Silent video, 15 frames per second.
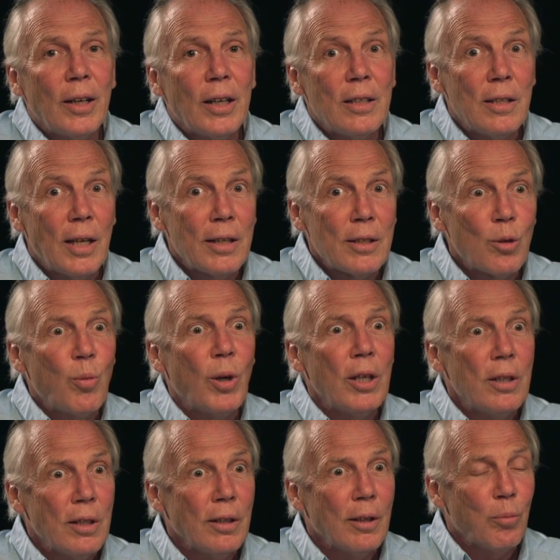
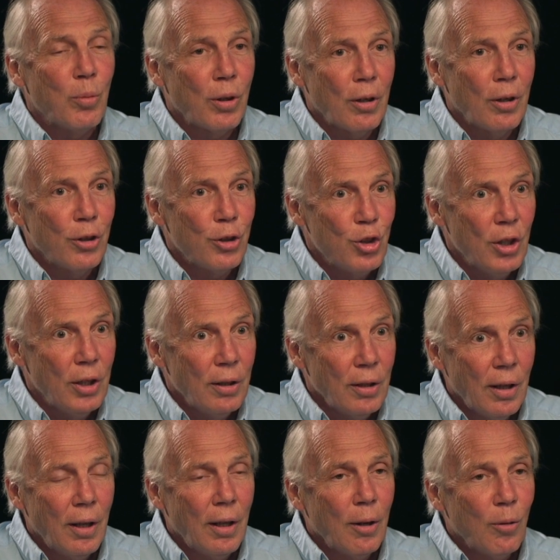exacerbating the pathology,
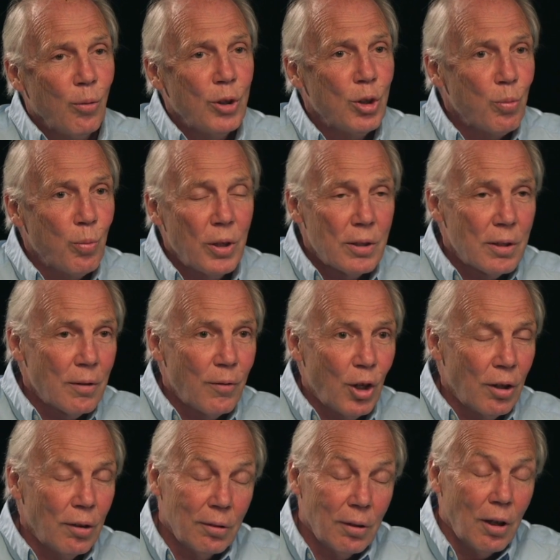which bits of
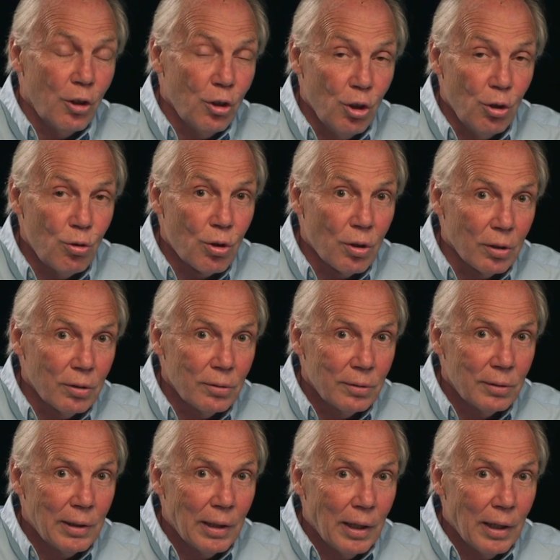it are neutral,